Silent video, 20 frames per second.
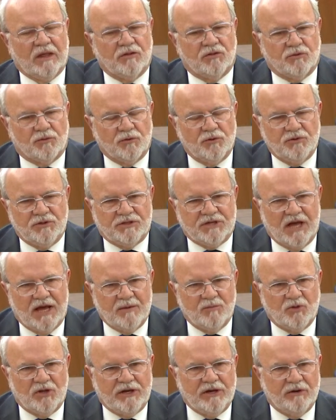through the
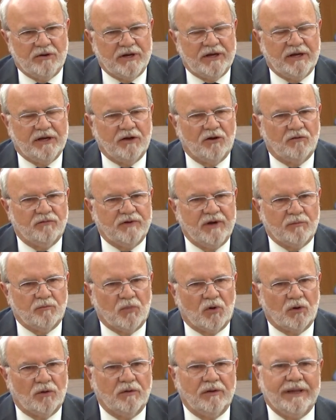time of the hearing in
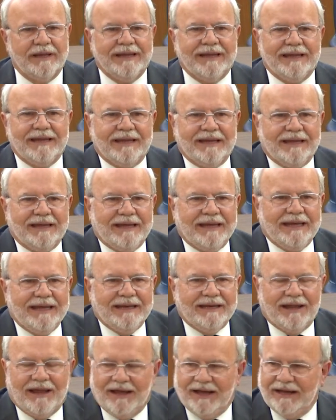November,
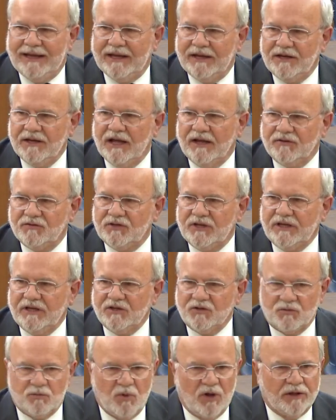Eli had not seen
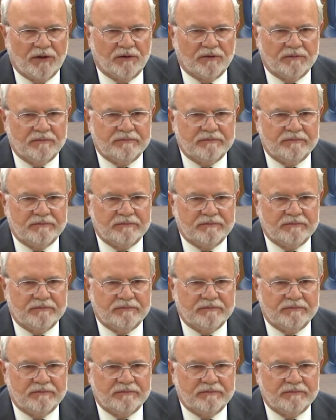his mother,